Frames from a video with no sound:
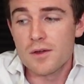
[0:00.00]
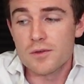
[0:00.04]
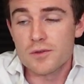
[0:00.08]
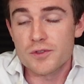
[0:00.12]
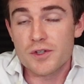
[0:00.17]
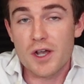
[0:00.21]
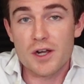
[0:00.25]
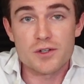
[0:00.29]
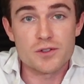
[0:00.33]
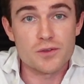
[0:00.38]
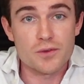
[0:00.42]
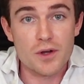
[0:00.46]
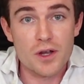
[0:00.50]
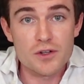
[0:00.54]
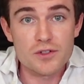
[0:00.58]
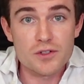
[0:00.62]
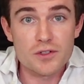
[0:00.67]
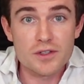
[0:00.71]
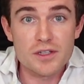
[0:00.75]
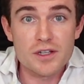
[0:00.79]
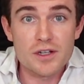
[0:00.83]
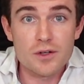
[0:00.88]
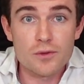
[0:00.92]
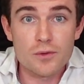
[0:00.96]
Dr. Roger
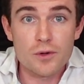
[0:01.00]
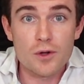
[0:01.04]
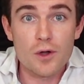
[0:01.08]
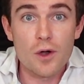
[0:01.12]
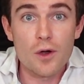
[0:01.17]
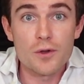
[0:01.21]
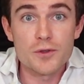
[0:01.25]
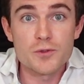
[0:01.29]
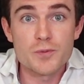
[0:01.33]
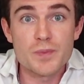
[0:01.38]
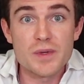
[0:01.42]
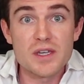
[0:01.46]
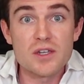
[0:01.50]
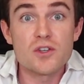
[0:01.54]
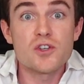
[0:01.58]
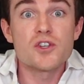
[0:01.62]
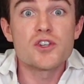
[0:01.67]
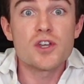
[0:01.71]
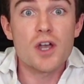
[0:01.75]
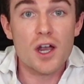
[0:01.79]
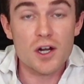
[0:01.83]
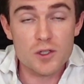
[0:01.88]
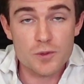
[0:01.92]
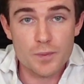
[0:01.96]
Leir recalls being
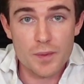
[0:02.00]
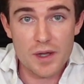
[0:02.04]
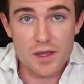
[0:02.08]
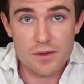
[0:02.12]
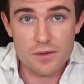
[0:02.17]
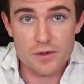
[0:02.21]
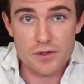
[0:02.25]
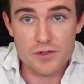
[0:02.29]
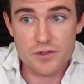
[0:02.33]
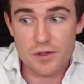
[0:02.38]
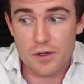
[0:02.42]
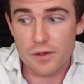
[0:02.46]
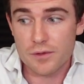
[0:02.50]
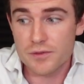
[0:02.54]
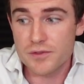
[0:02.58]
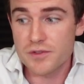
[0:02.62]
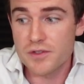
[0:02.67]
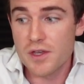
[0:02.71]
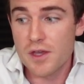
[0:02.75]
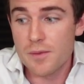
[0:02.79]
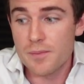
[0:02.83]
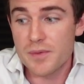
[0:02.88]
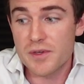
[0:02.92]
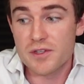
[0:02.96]
shocked by the
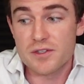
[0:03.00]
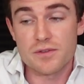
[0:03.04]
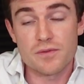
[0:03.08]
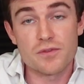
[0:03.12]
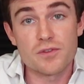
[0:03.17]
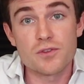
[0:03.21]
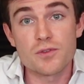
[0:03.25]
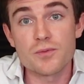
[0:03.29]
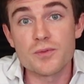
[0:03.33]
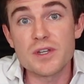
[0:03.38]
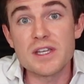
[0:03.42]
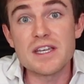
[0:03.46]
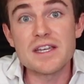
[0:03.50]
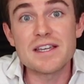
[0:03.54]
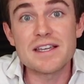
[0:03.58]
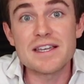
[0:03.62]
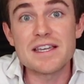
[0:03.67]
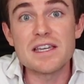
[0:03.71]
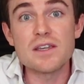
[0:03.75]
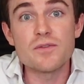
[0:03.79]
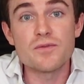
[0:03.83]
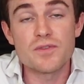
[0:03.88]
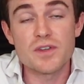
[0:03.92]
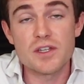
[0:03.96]
results because of 3
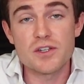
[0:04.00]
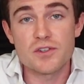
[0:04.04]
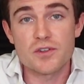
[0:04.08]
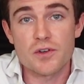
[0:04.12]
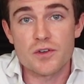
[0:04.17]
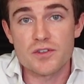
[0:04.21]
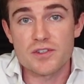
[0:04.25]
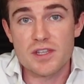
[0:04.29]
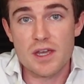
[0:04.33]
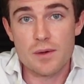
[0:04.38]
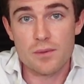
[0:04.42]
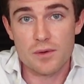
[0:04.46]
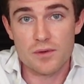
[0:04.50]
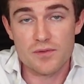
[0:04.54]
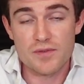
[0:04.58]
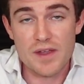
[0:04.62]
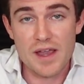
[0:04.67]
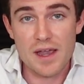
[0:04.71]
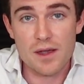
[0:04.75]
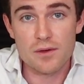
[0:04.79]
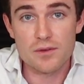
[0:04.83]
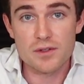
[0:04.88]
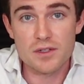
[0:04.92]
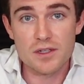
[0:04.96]
key features that were
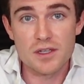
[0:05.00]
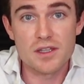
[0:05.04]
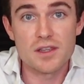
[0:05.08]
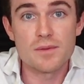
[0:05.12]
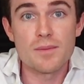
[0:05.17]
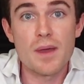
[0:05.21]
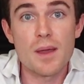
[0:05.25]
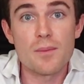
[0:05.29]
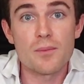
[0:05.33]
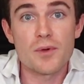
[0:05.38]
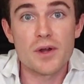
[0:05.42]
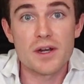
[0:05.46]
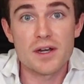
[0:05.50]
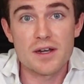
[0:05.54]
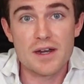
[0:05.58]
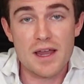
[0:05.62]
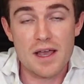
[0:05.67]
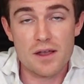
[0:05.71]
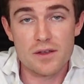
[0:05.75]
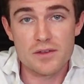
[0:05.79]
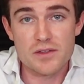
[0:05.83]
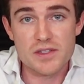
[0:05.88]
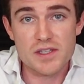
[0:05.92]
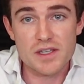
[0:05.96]
found in the membrane
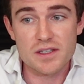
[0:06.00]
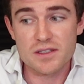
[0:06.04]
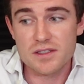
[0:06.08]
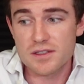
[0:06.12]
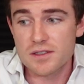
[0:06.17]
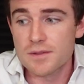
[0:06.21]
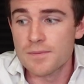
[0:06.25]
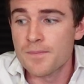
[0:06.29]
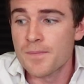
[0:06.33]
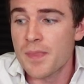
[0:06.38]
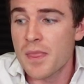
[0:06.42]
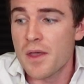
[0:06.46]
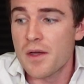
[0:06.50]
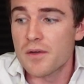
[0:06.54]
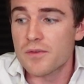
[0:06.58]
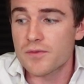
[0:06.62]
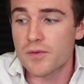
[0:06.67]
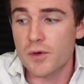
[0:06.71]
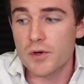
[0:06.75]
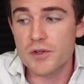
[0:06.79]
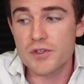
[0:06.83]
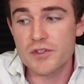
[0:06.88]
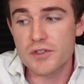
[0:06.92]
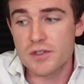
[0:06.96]
analysis.
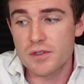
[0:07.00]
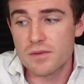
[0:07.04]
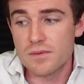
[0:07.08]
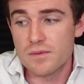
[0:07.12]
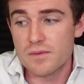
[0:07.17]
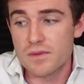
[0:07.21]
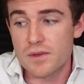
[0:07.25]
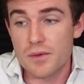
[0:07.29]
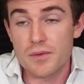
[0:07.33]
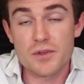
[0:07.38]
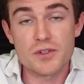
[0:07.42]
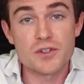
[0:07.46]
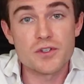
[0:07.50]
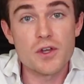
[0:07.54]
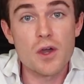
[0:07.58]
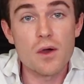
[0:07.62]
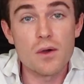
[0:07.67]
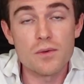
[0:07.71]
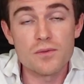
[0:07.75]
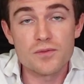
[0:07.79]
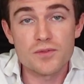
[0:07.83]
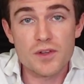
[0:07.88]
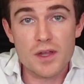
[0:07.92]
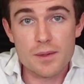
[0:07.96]
First, there was
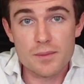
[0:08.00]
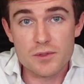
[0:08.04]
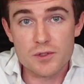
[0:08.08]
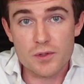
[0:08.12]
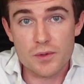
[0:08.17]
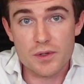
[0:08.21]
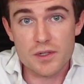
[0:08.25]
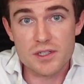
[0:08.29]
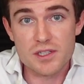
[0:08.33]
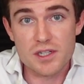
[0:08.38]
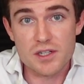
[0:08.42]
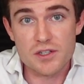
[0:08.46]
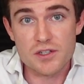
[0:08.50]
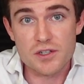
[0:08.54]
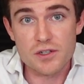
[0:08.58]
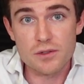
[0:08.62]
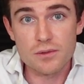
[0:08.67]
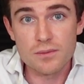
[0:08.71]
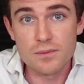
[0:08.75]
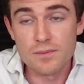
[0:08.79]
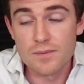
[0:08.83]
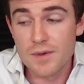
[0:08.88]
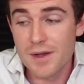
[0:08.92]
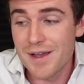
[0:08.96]
no inflammatory
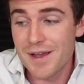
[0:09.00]
tissue.